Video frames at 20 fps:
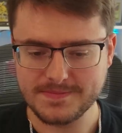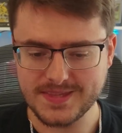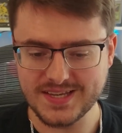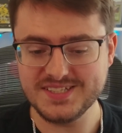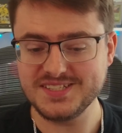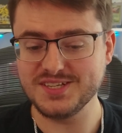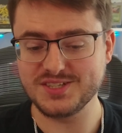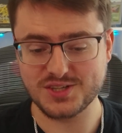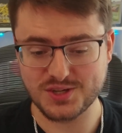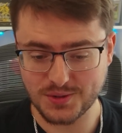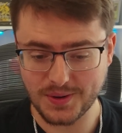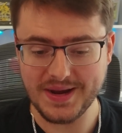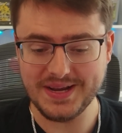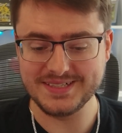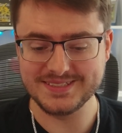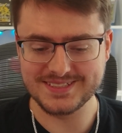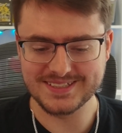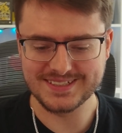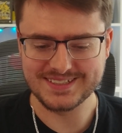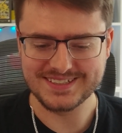This is
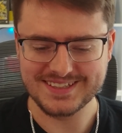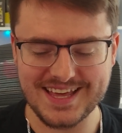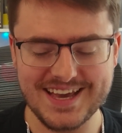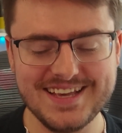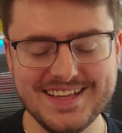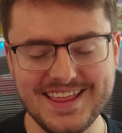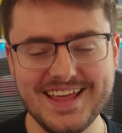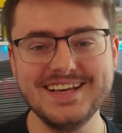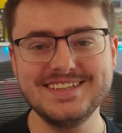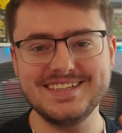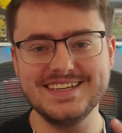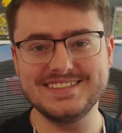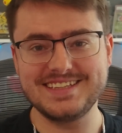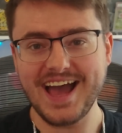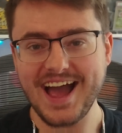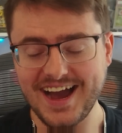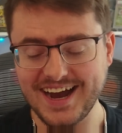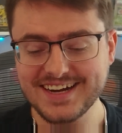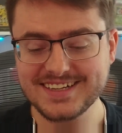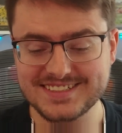crazy. This is
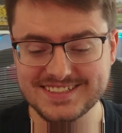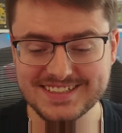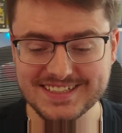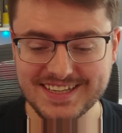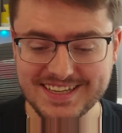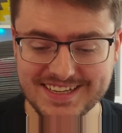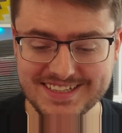actually